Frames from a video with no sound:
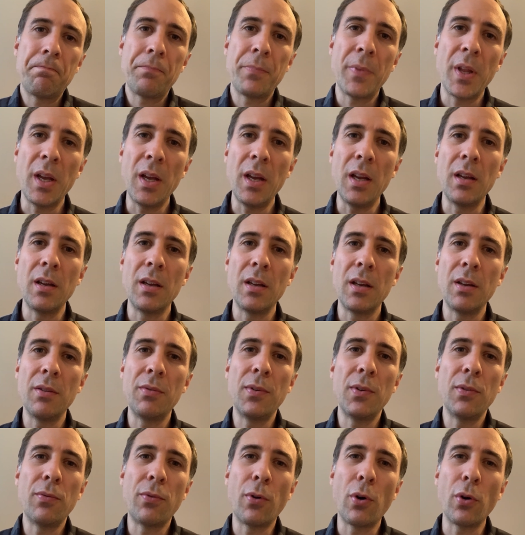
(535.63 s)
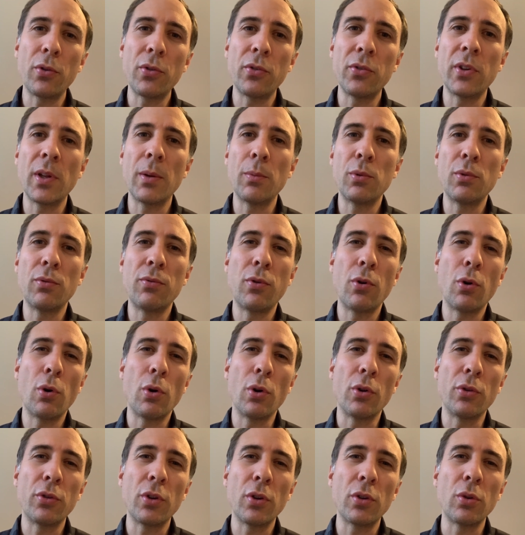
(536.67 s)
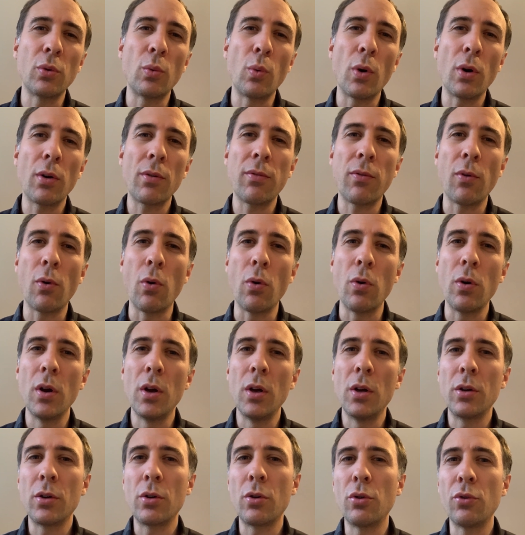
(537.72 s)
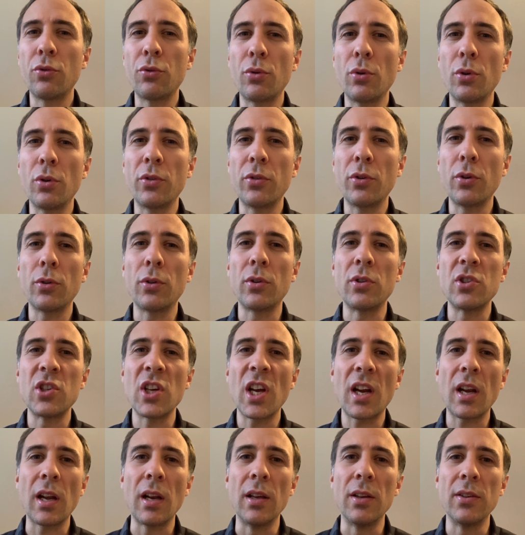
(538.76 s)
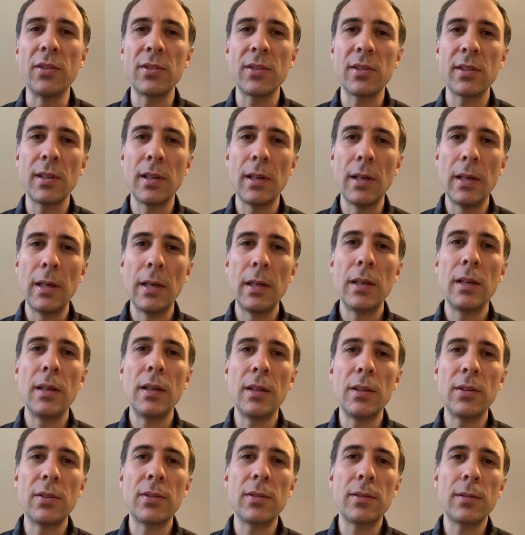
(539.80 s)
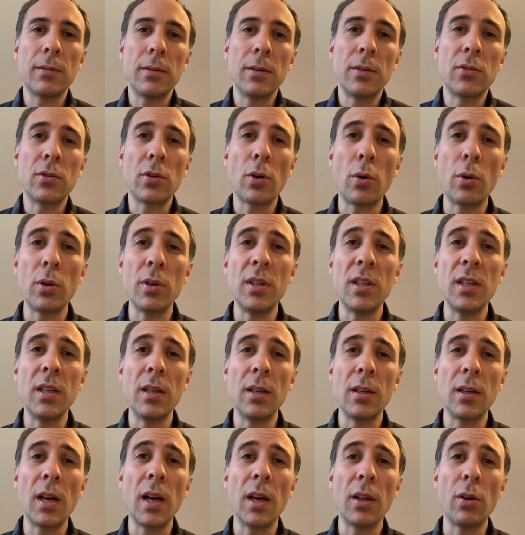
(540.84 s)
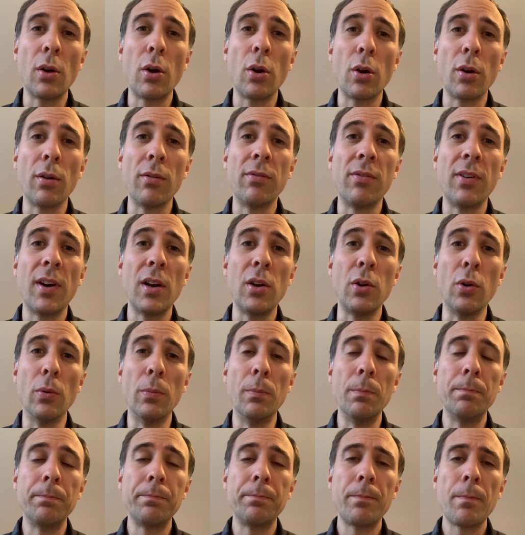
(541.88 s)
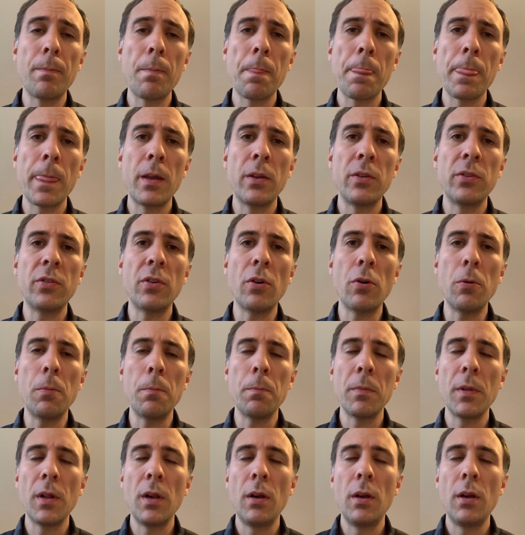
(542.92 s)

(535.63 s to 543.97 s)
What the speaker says: hey, if it forces them to follow a certain workflow, go through a certain checklist, it's already got a lot of value. So